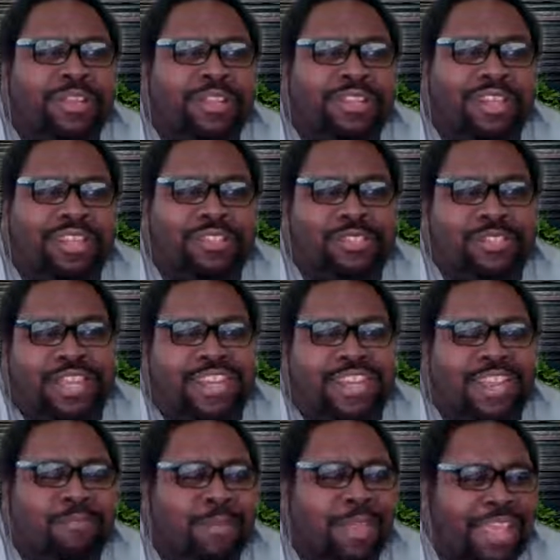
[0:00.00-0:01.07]
the color's not
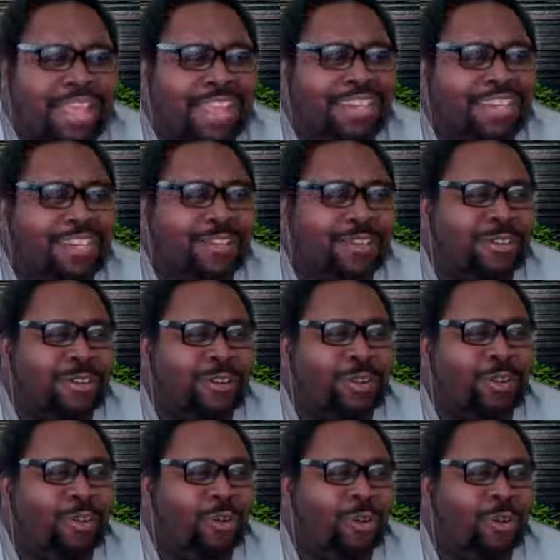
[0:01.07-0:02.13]
that bad,
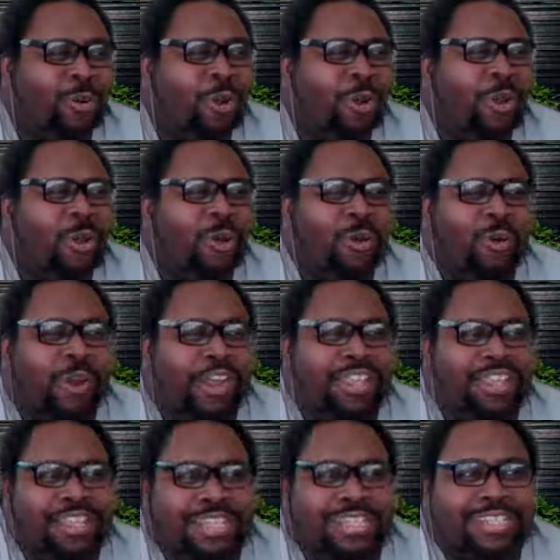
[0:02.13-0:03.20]
or I
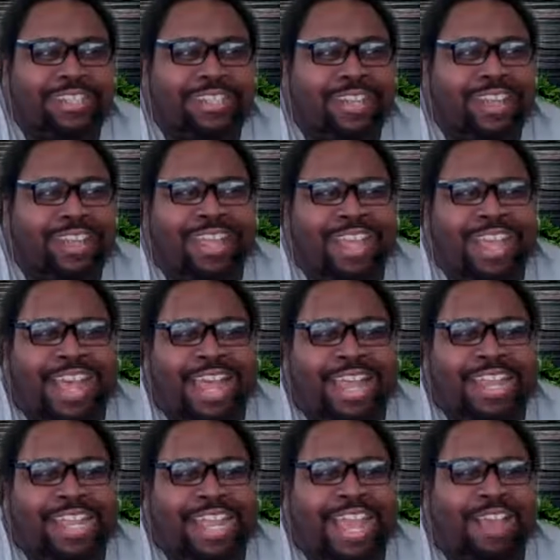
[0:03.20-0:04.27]
like
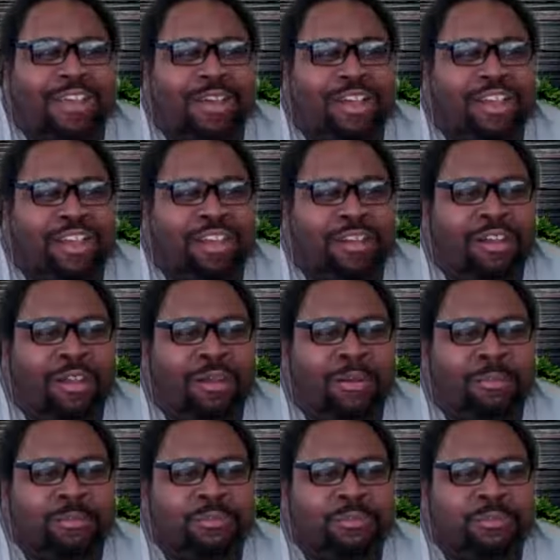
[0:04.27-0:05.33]

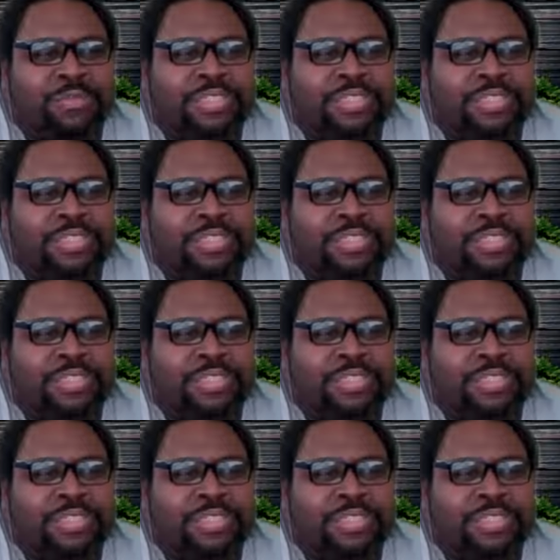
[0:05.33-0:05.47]
how